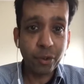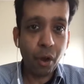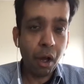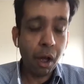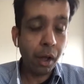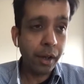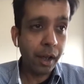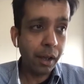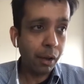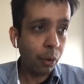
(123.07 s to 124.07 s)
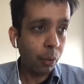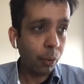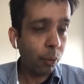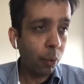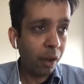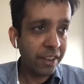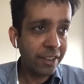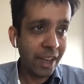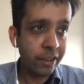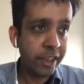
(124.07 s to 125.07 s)
on what is
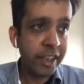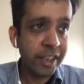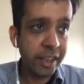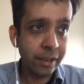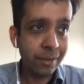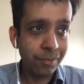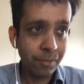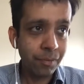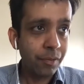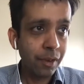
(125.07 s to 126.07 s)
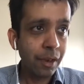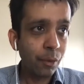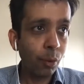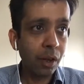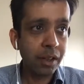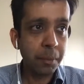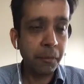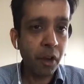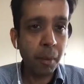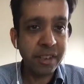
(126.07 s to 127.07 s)
actually needed. What are the
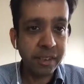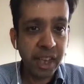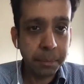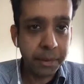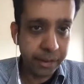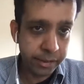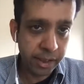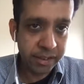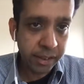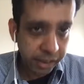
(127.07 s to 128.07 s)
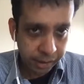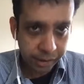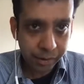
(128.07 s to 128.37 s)
performance KPIs that's needed?